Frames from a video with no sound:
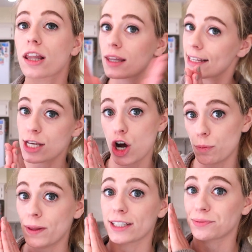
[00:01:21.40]
let's
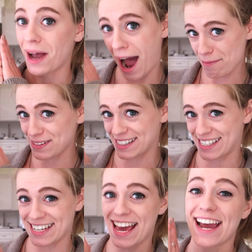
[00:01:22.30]
hope that's what happens
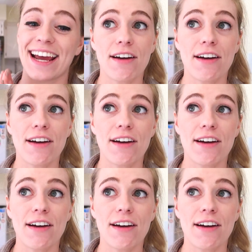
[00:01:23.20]
today.